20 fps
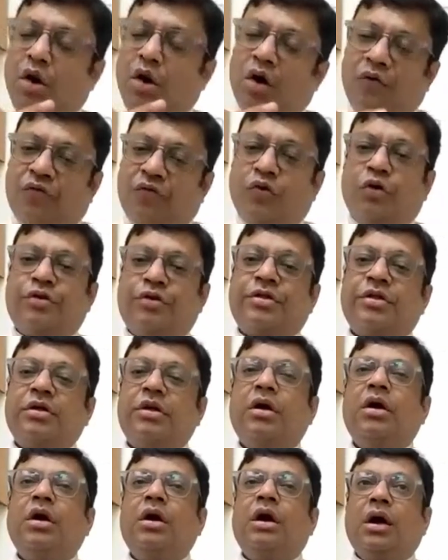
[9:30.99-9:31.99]
Of course,
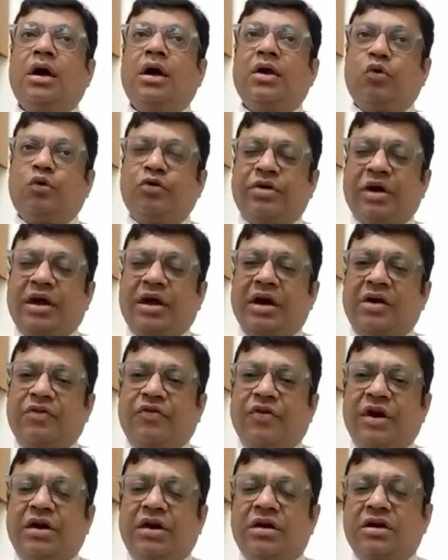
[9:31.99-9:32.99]
using air
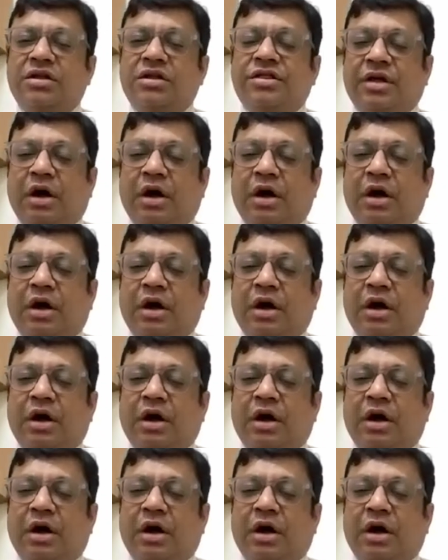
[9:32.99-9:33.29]
filters